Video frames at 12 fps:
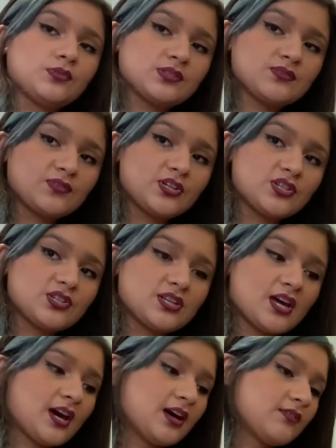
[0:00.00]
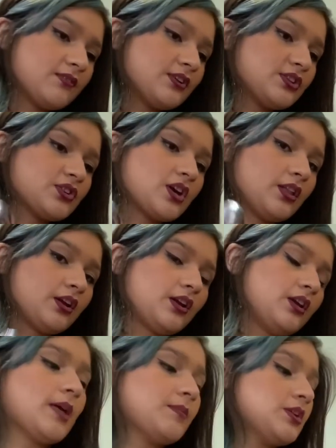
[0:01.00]
for each color.
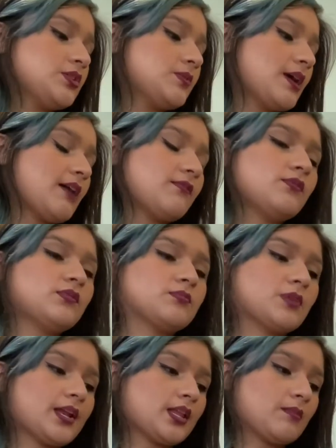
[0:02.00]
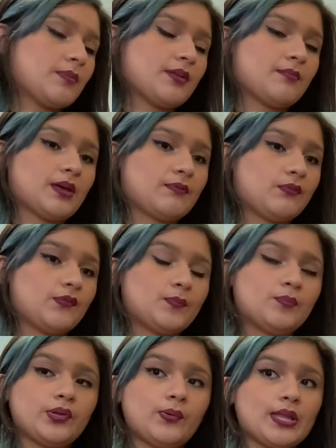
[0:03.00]
I'm gonna do half of them red at the bottom, half of them
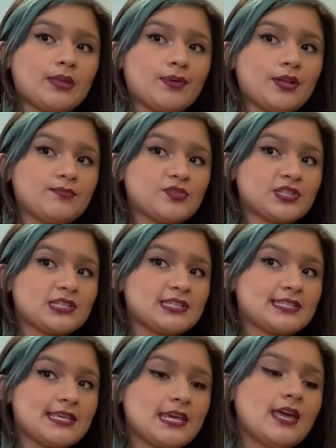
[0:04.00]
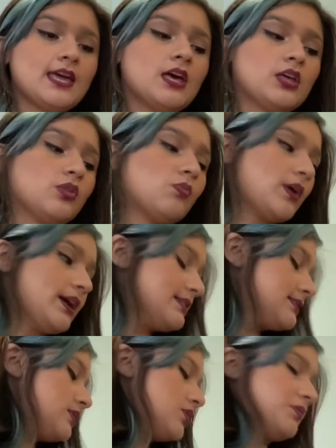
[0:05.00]
blue at the bottom, just to see. The white is
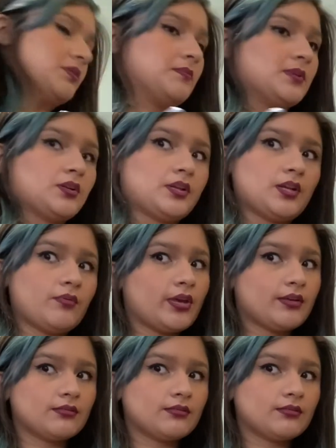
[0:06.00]
gonna go in the middle anyway.